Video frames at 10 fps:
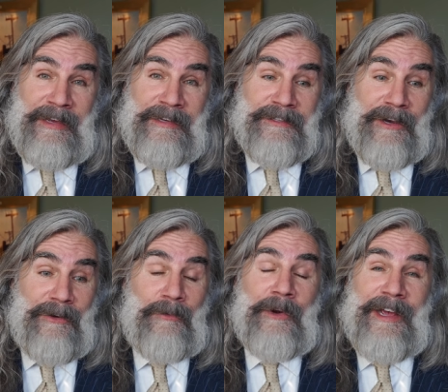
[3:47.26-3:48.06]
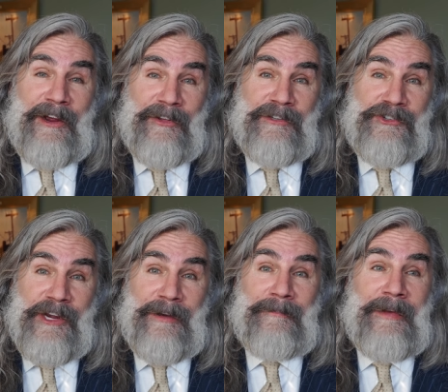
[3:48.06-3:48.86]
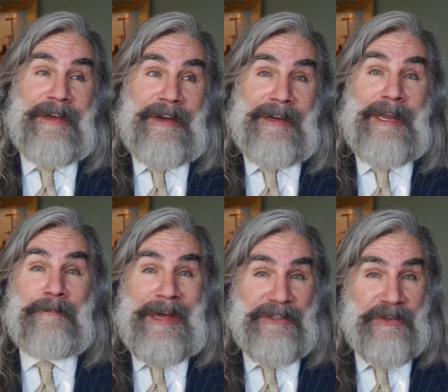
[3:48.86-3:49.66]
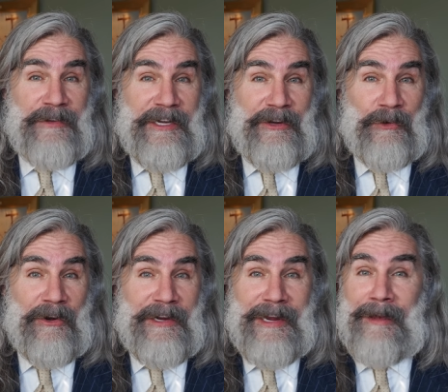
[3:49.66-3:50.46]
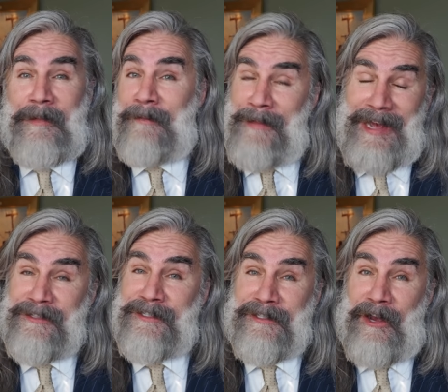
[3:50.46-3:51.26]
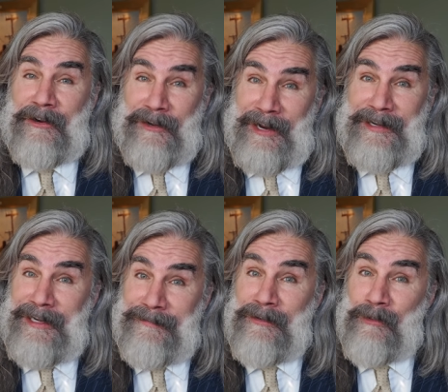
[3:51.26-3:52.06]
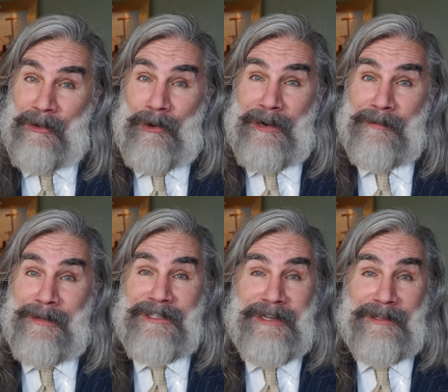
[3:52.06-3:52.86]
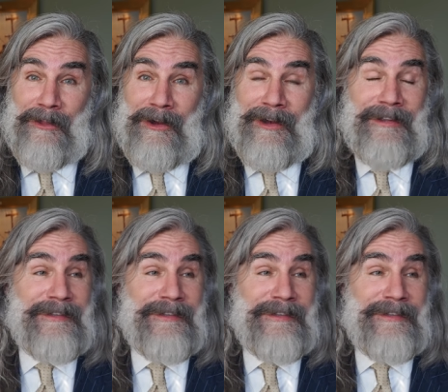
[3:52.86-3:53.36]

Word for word: So when I go to the gym in Pennsylvania where I am, masks are not even required by state law.